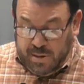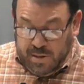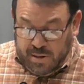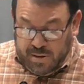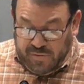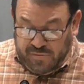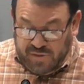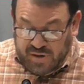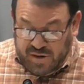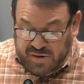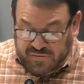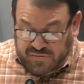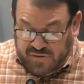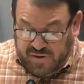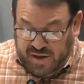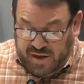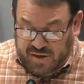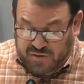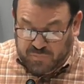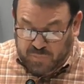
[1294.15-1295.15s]
And then it
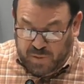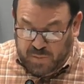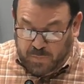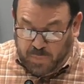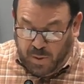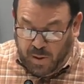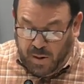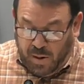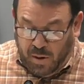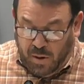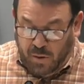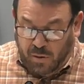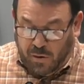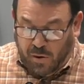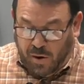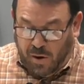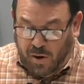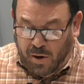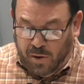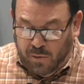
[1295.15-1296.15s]
says, But Paul
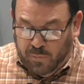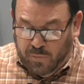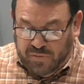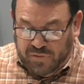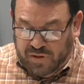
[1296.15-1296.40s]
called with a